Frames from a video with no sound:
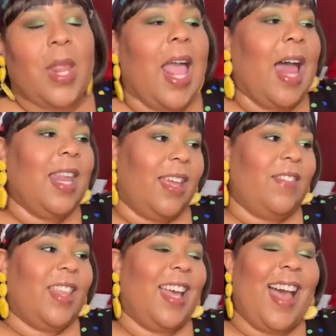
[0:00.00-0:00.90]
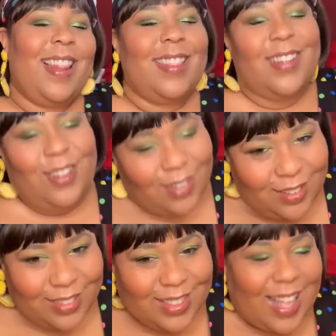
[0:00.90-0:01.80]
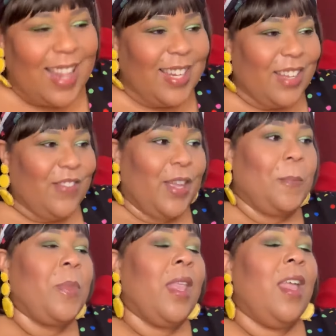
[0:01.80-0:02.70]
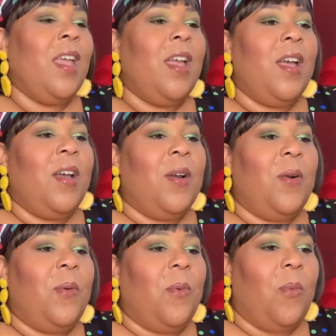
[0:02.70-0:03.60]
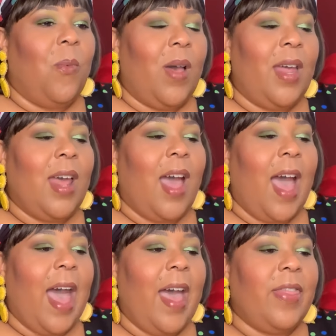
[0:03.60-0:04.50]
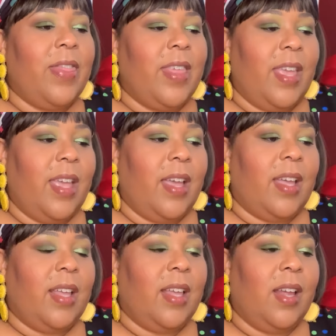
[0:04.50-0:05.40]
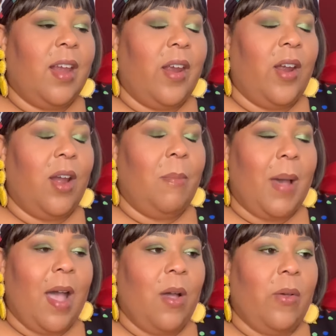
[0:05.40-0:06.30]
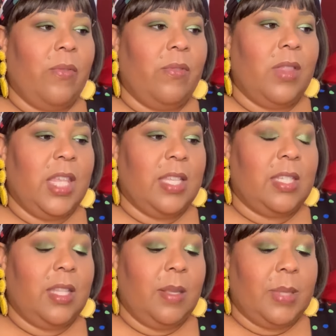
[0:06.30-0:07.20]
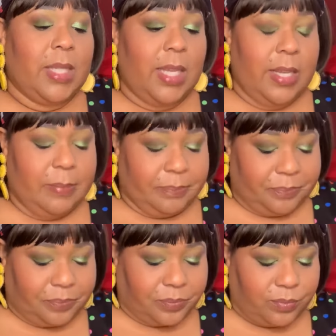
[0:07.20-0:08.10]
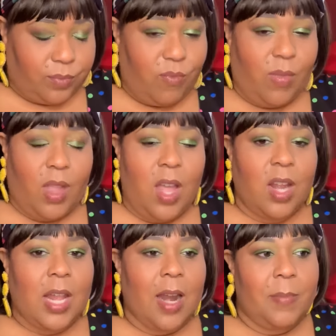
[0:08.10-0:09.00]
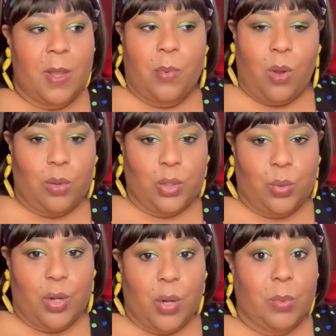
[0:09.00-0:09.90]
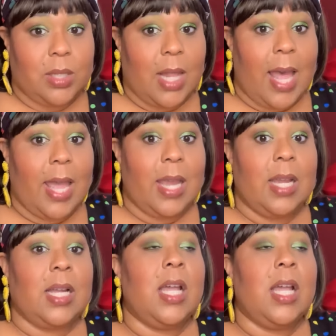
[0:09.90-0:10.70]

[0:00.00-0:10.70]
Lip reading: I love it. What I think about this lip sync, a lot of people on Twitter was like,